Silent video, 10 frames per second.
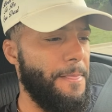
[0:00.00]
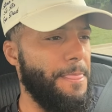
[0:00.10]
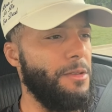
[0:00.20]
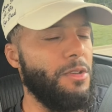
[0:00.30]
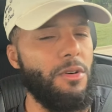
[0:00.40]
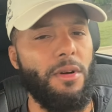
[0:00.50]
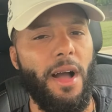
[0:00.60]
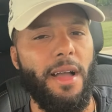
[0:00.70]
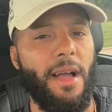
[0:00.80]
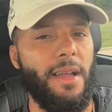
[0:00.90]
you know,
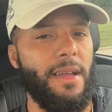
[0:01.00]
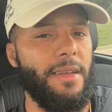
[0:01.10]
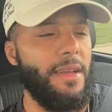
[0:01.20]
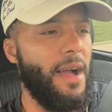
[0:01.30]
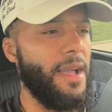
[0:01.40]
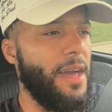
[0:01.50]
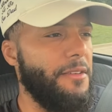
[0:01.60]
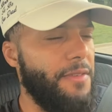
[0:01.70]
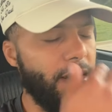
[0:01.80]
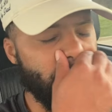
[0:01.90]
I got to
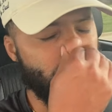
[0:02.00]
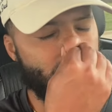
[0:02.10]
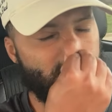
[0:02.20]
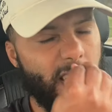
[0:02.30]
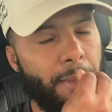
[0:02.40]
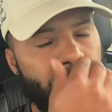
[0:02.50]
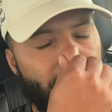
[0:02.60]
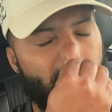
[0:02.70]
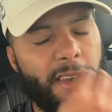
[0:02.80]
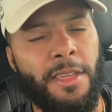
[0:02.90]
fight a certain type of
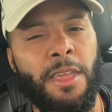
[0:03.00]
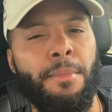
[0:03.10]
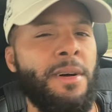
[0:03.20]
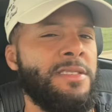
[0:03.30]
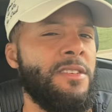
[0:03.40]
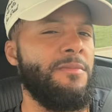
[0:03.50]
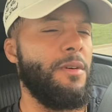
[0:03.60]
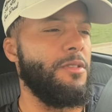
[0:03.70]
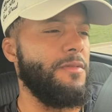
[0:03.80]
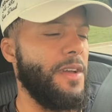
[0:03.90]
fighter to get myself
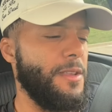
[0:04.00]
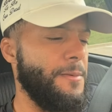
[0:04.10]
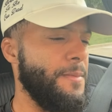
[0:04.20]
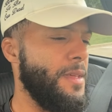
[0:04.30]
motivated,